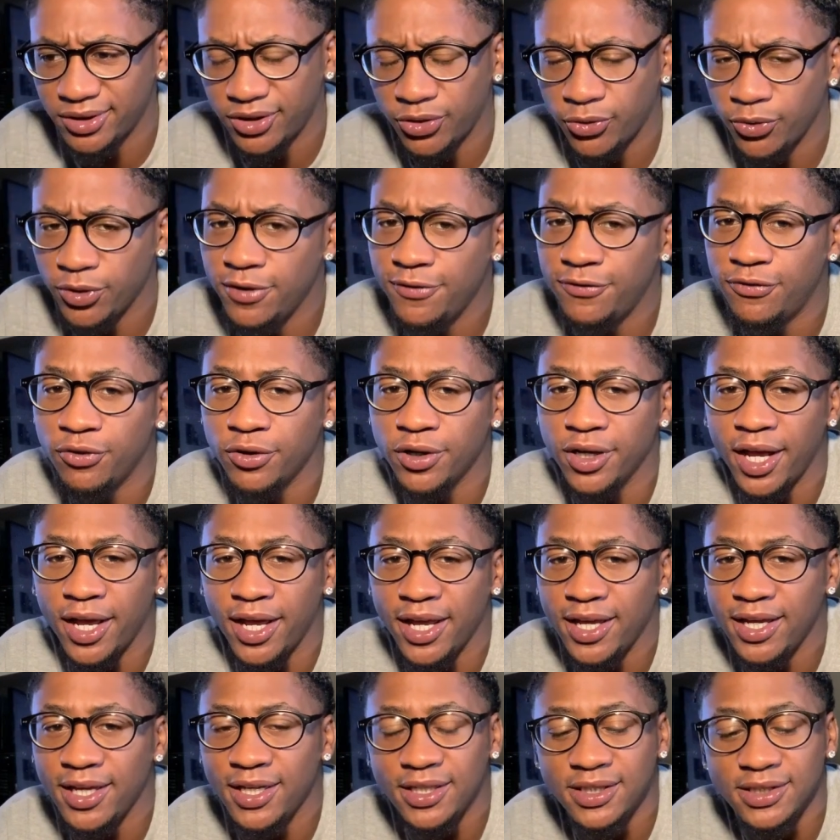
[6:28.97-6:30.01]
3-4
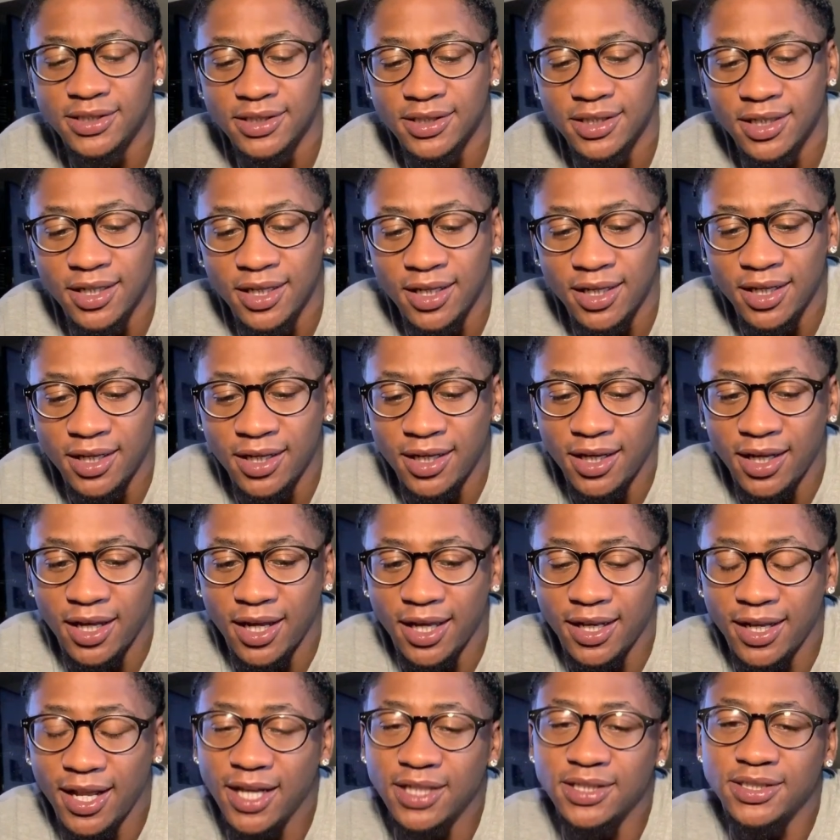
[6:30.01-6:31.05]
days,
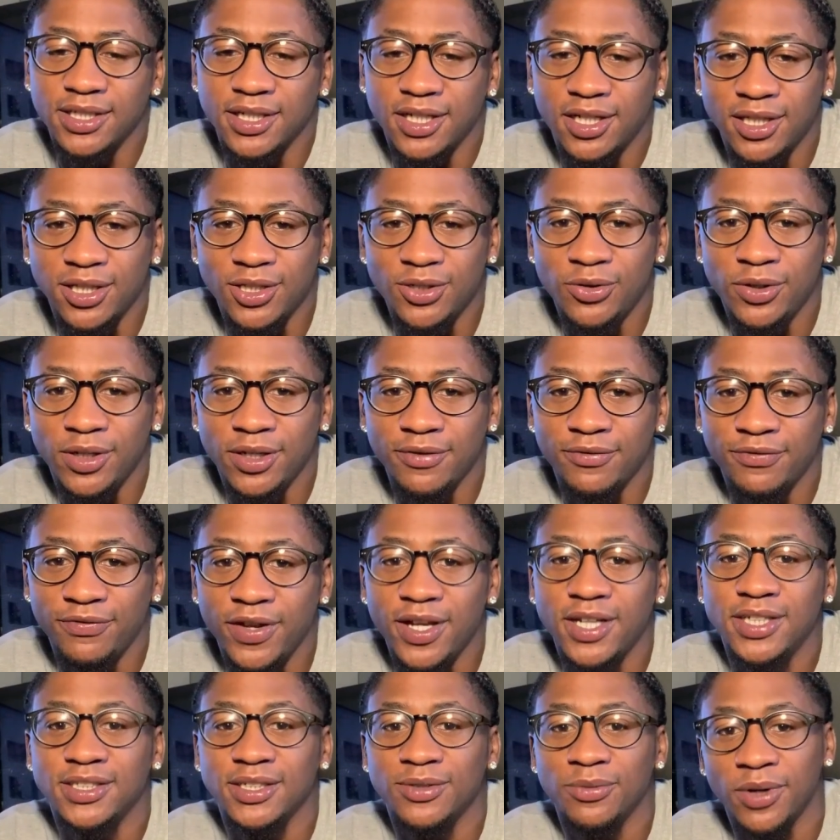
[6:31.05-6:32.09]
and that's including
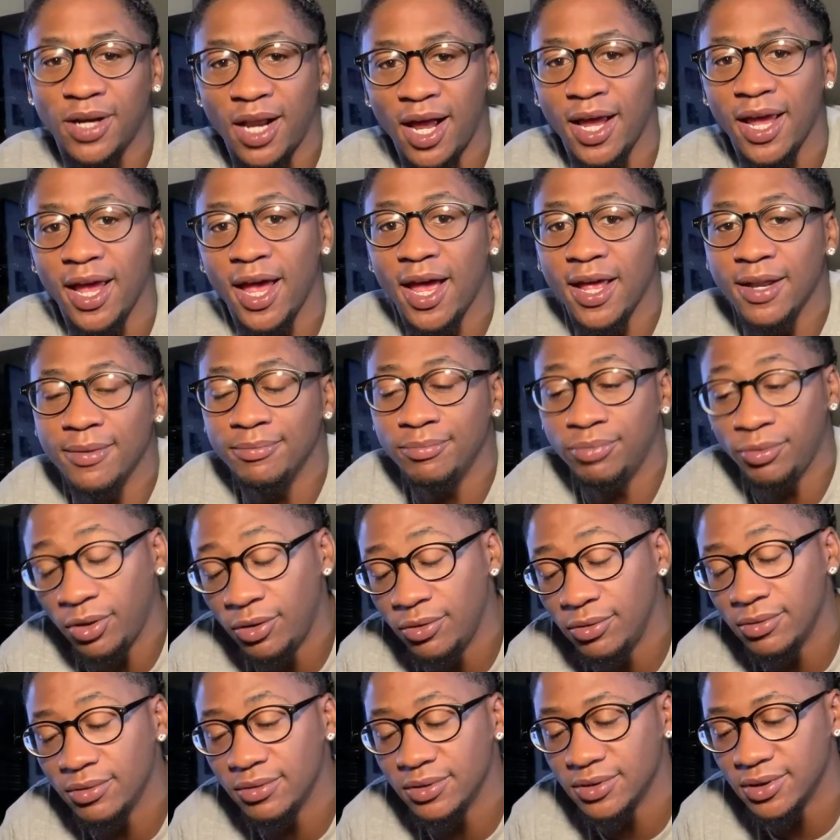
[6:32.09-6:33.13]
fixing what I had
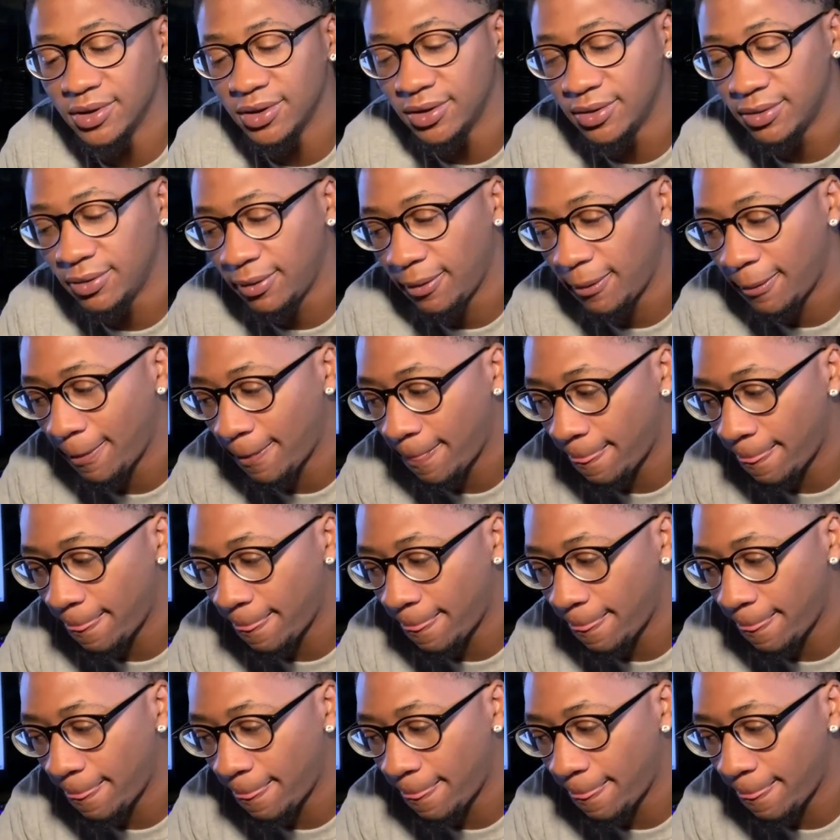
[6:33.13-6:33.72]
broke. So